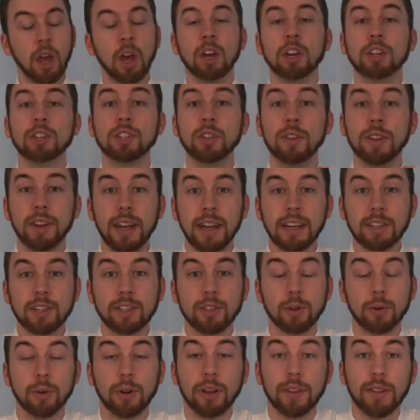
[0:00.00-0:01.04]
So the next
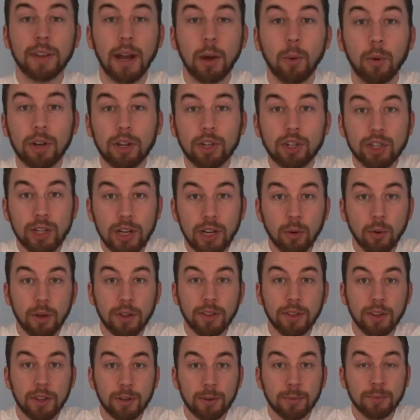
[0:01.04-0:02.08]
story that I want to share
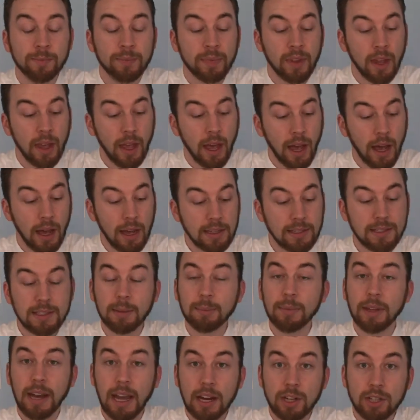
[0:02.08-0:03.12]
with you is
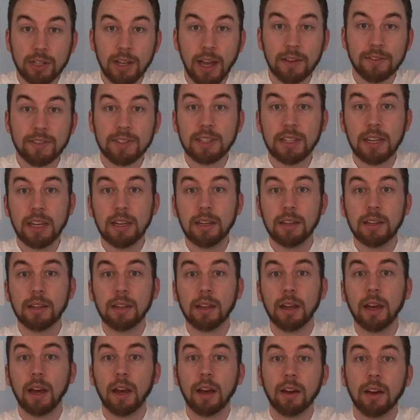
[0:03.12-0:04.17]
something actually I've seen
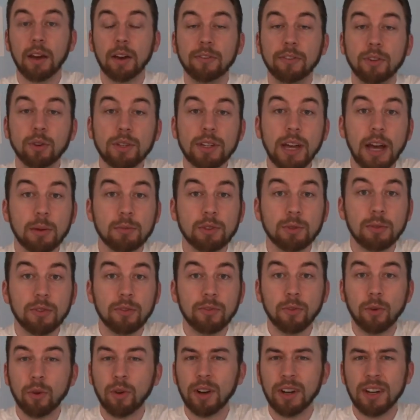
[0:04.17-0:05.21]
a few times
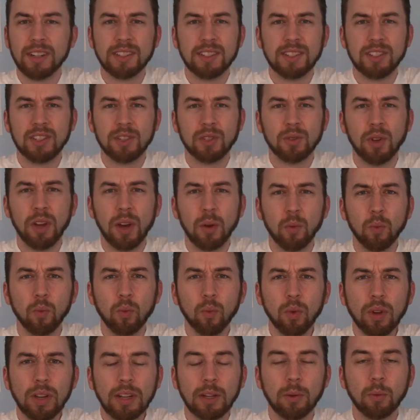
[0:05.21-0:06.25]
before, and it's just
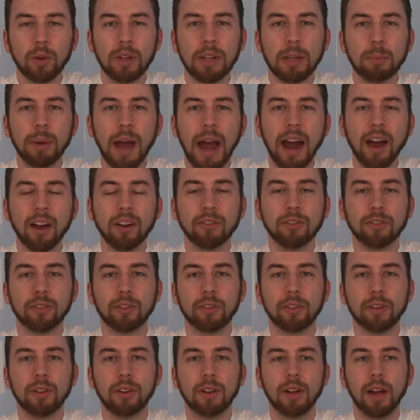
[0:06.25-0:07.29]
really, really
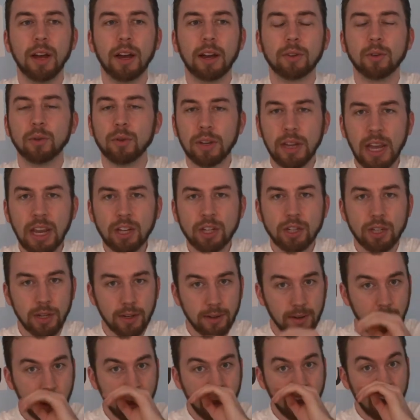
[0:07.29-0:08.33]
powerful
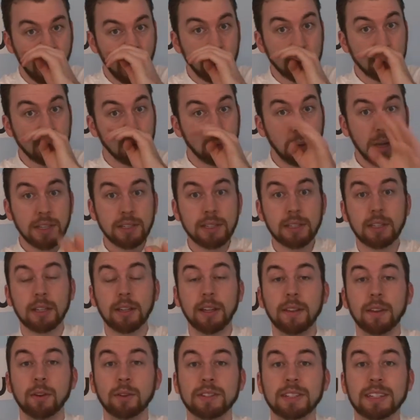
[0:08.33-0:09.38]
creation. So
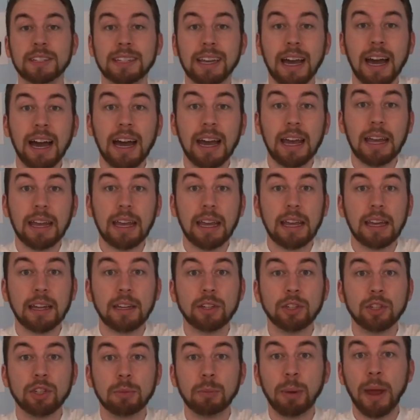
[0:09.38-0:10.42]
basically, there was this guy
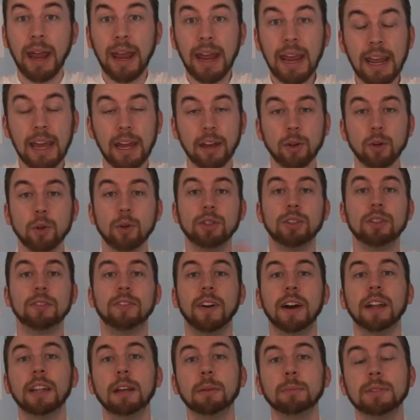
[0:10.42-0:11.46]
in Japan who
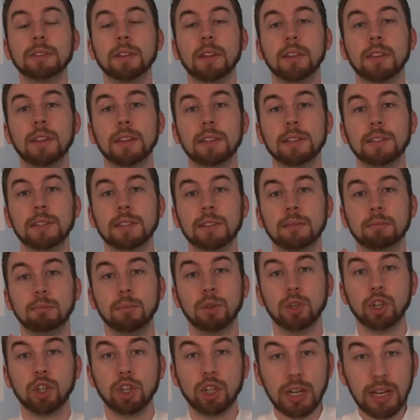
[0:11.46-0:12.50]
developed this
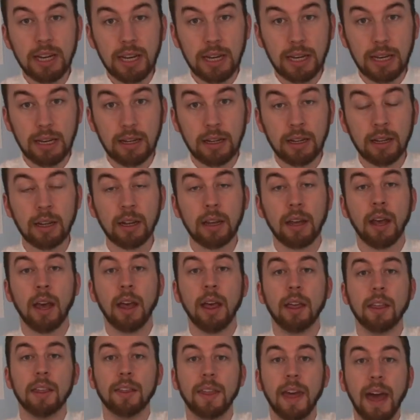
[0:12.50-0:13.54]
machine
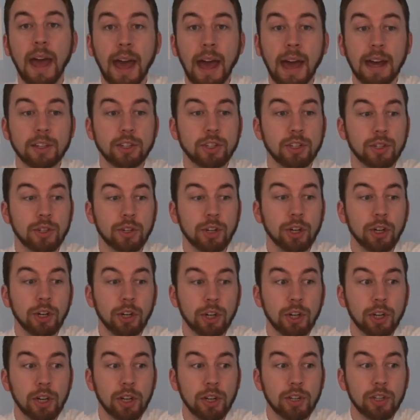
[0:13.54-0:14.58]
that
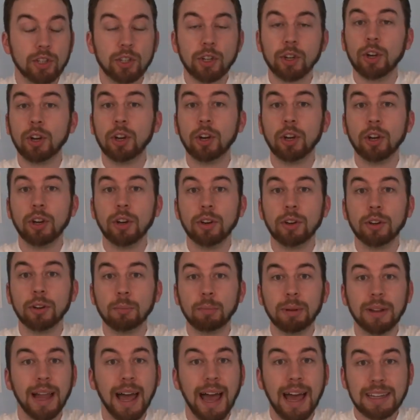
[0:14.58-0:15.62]
could turn
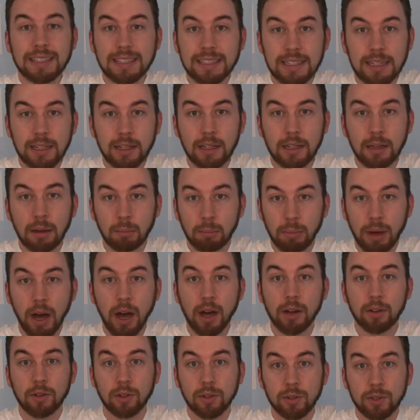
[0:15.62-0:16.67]
plastic
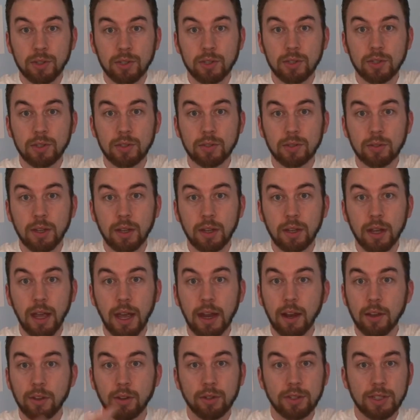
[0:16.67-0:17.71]
bottles
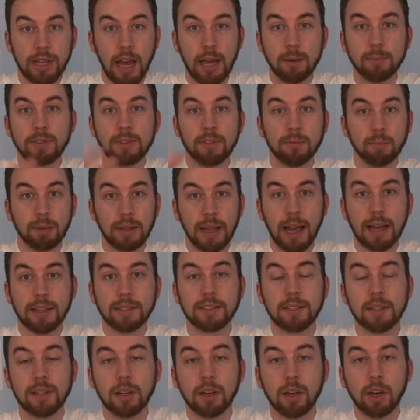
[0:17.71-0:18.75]
and other types of
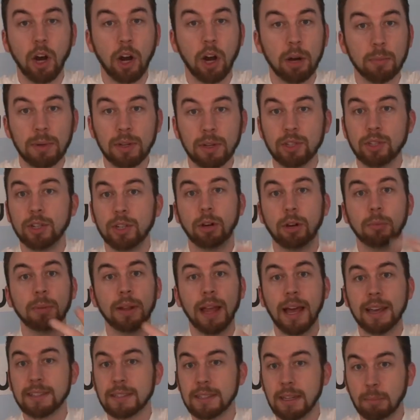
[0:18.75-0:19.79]
plastic garbage, you know,
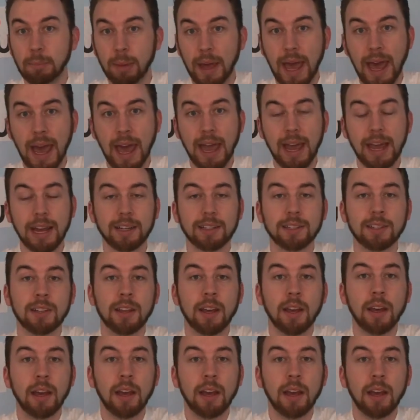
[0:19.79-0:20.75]
plastic bags,